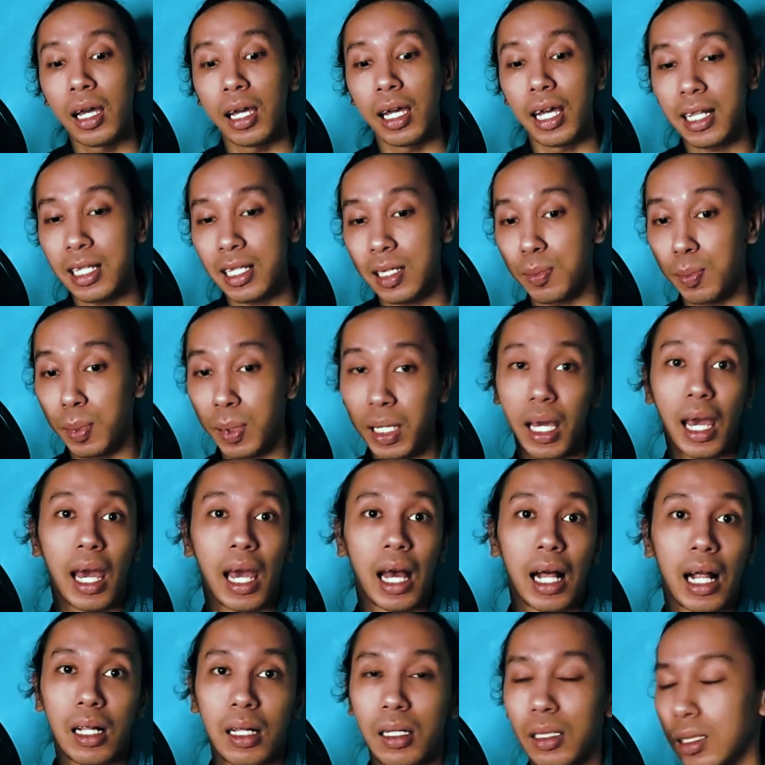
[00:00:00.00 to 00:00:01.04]
It's
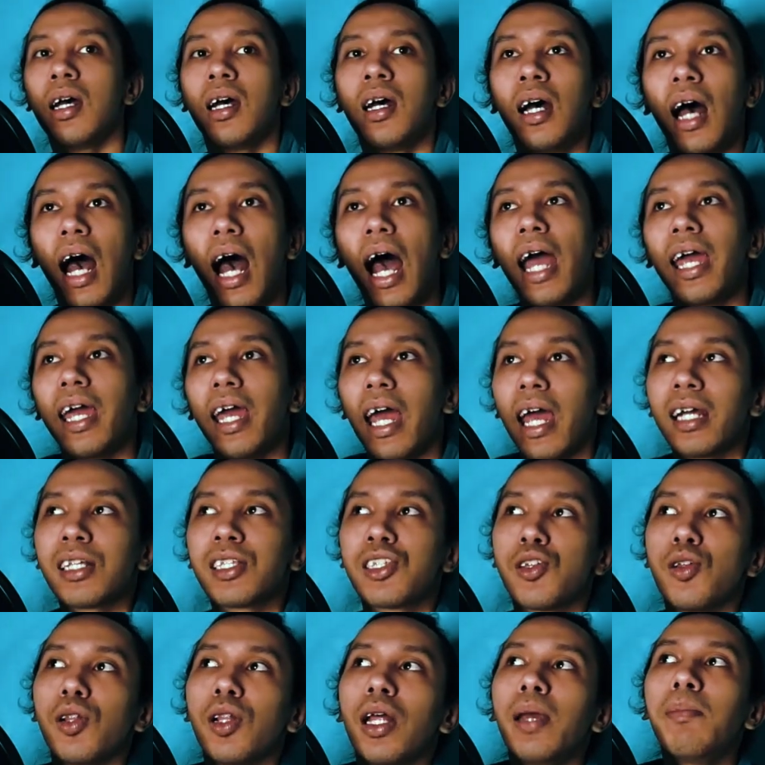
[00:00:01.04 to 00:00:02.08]
BL. I
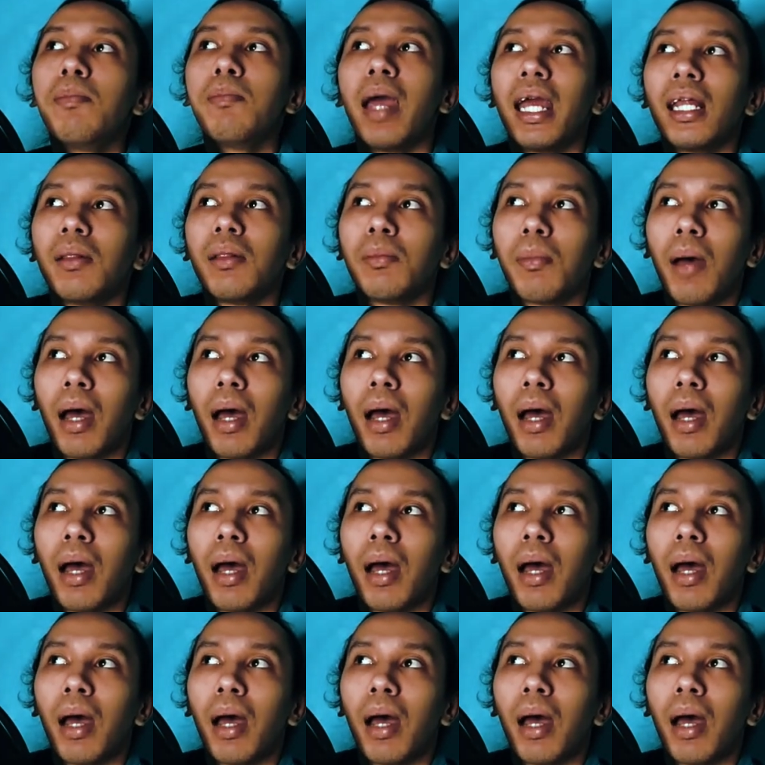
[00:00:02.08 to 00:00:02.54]
actually made